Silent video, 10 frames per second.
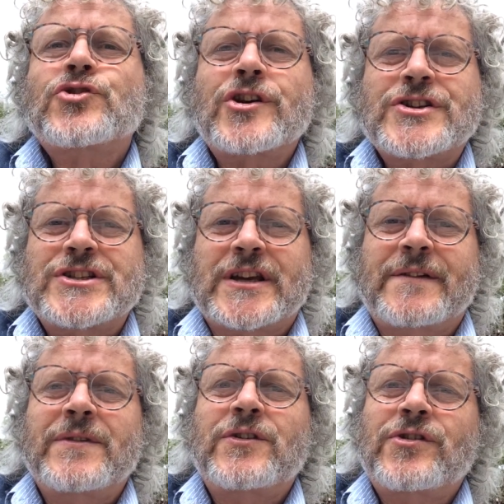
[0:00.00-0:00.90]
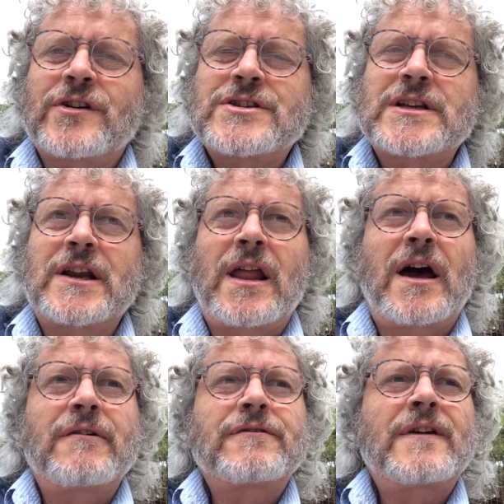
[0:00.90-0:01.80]
trusting
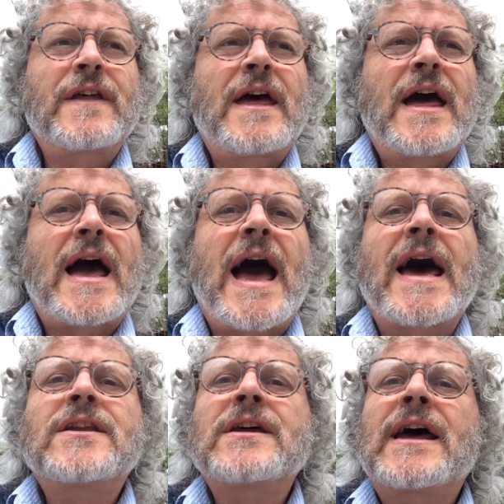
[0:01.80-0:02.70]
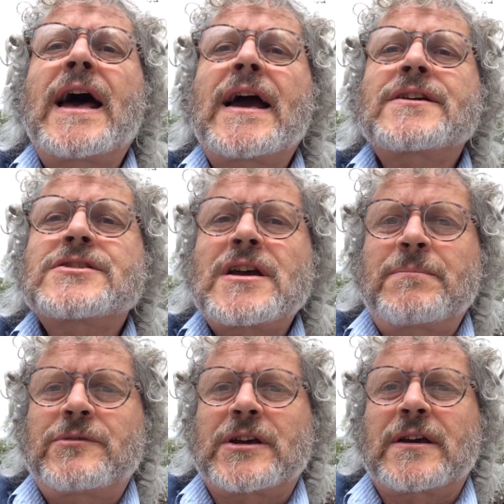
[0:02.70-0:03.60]
life and
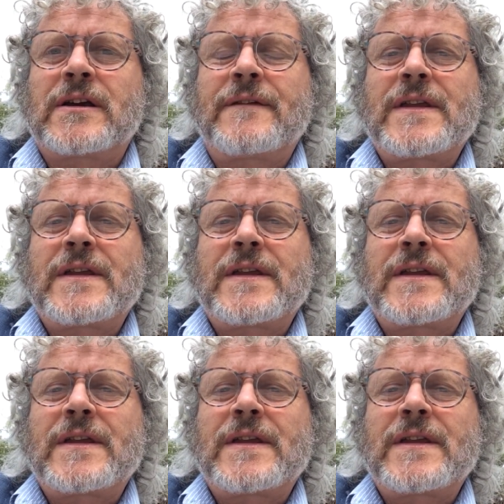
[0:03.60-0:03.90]
accepting